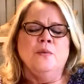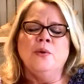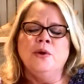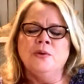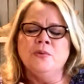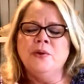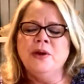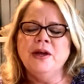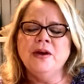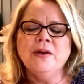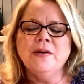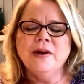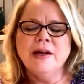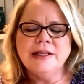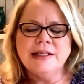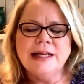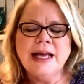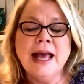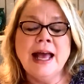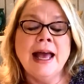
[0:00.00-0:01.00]
When we are
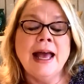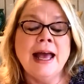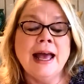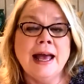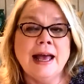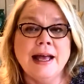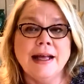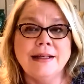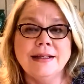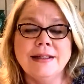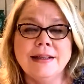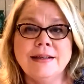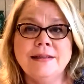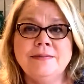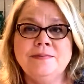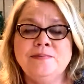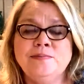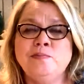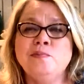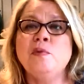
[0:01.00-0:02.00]
attacked,
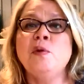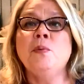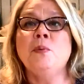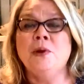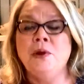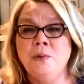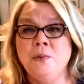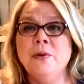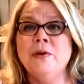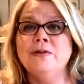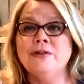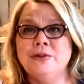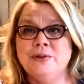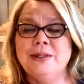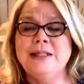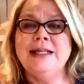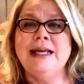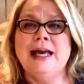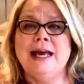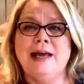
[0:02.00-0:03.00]
we want to
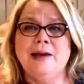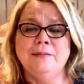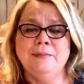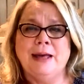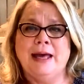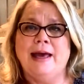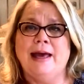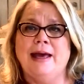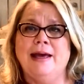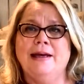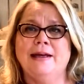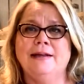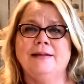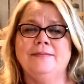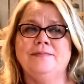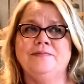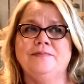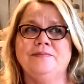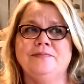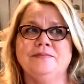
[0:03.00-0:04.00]
attack back.
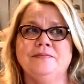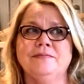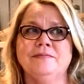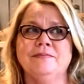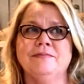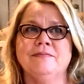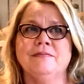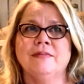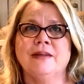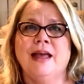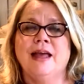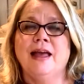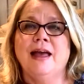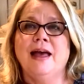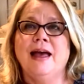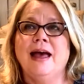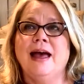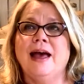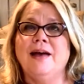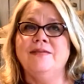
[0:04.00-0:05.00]

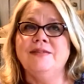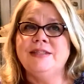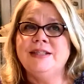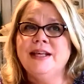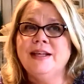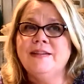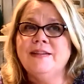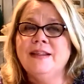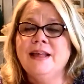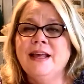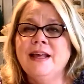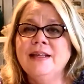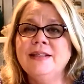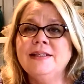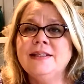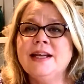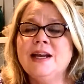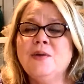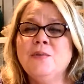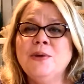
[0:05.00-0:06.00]
I've said
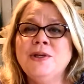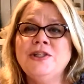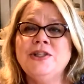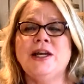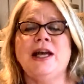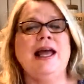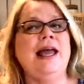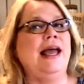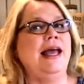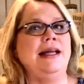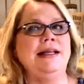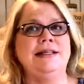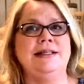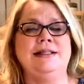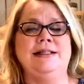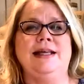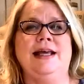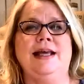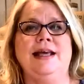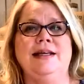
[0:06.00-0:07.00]
things that I wished I hadn't
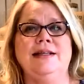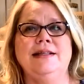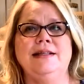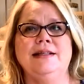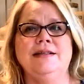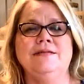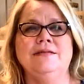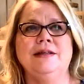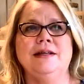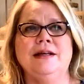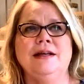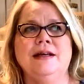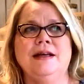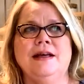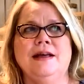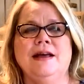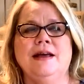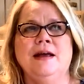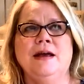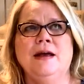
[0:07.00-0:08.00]
said.
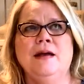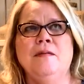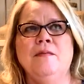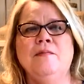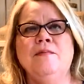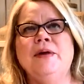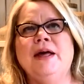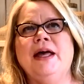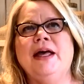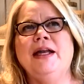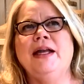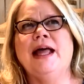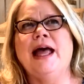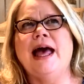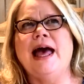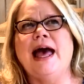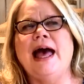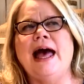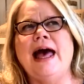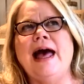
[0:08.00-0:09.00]
But
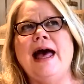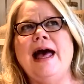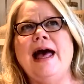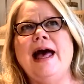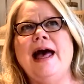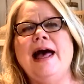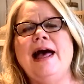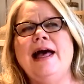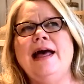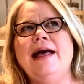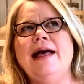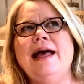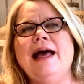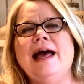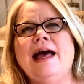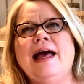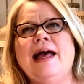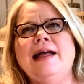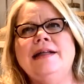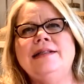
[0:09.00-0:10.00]
I
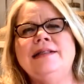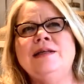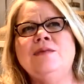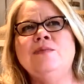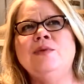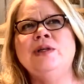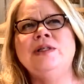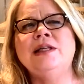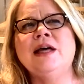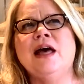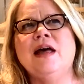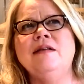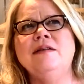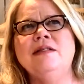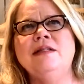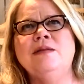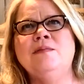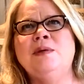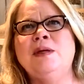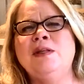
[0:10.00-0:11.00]
had someone talk
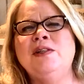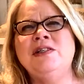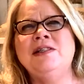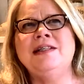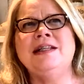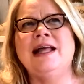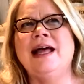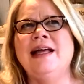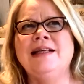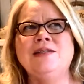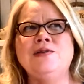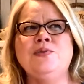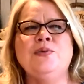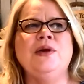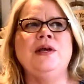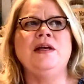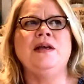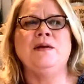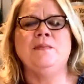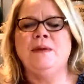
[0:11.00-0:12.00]
to me just last
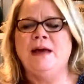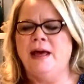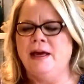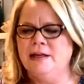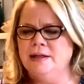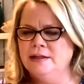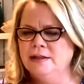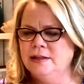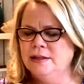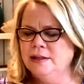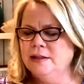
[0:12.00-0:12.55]
week about